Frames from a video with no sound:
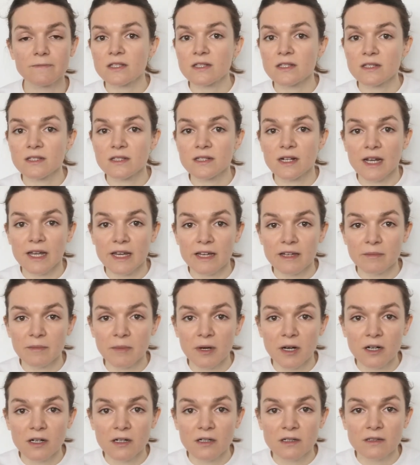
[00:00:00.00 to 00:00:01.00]

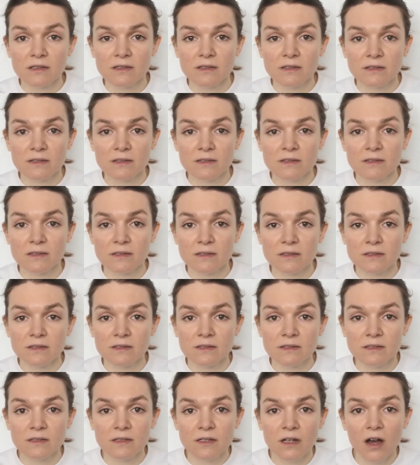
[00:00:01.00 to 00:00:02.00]
Disclaimer,
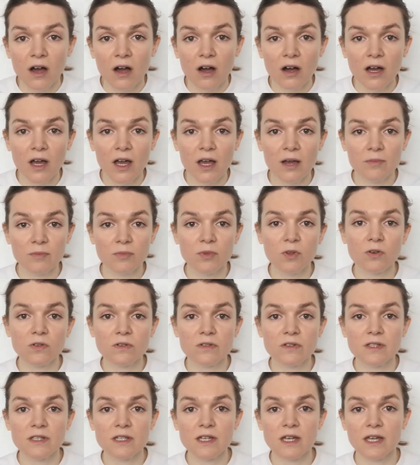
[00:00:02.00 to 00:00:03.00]
I am
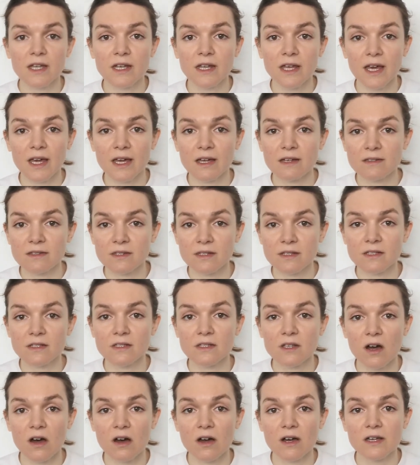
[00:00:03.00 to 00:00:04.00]
not an
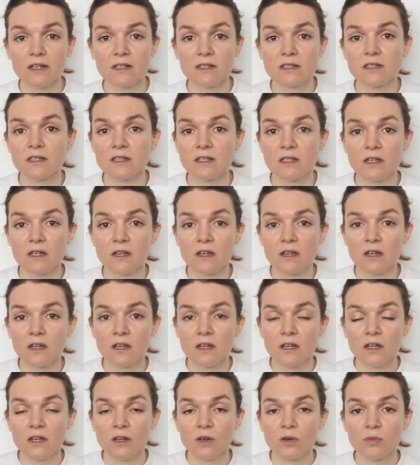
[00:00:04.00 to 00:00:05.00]
exercise
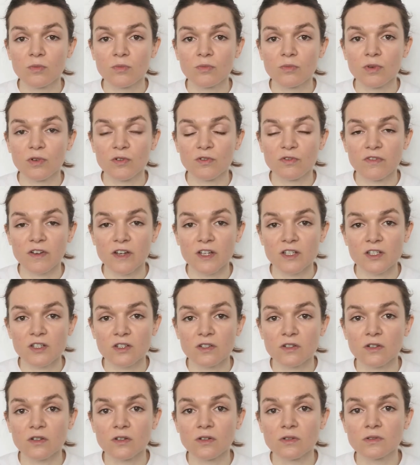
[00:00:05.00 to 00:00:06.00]

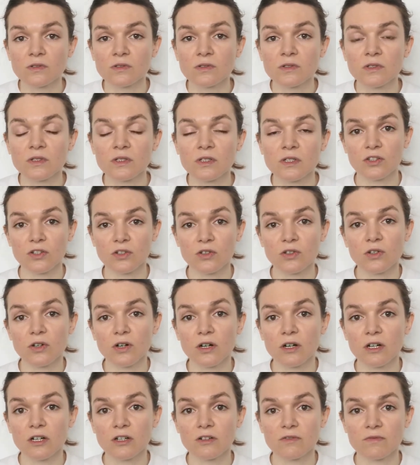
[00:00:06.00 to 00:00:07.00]
professional. Do your
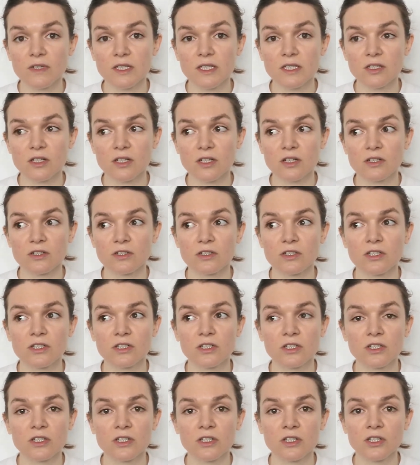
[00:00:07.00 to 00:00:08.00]
own
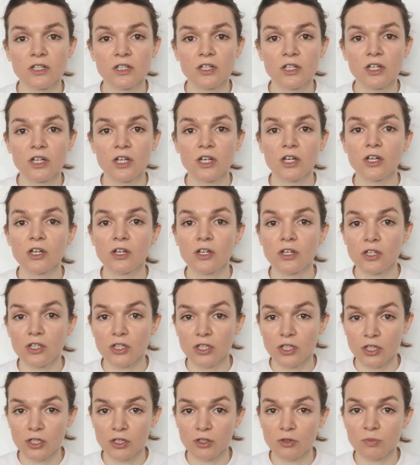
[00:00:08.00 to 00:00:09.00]
research.
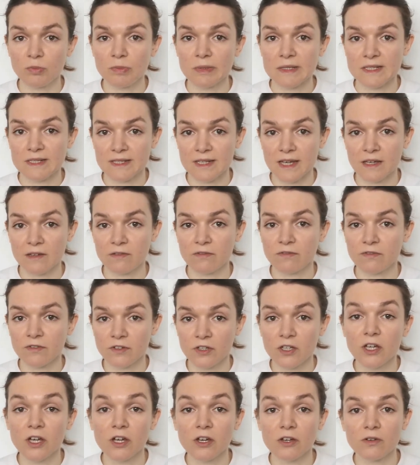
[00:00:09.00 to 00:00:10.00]
You be safe for
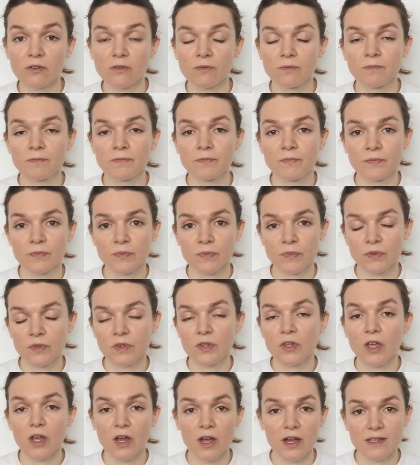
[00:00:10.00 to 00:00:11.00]
you.
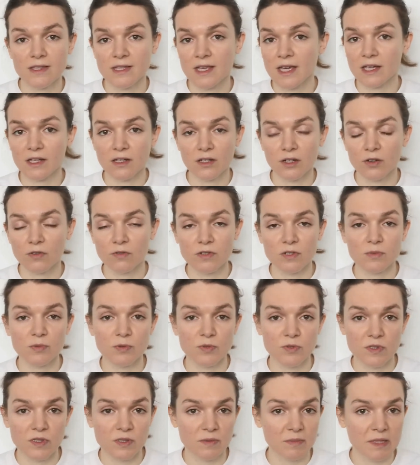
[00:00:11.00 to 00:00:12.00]
I take no
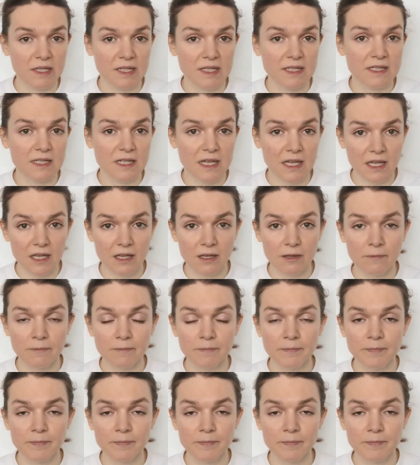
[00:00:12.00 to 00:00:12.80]
responsibility.